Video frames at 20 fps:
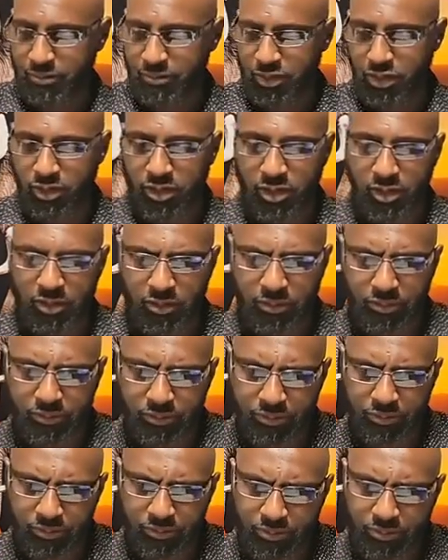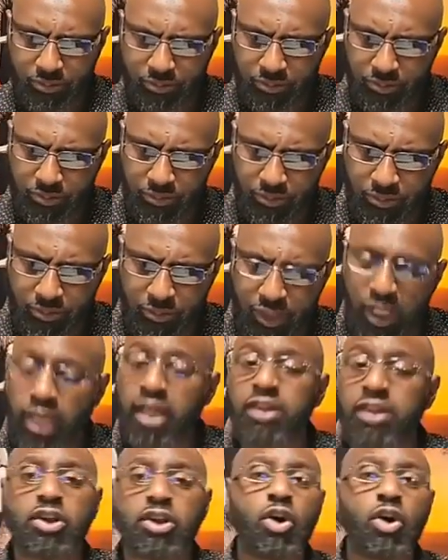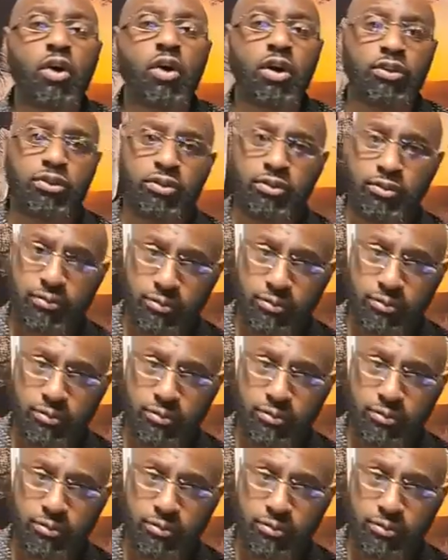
There you go. King of the North.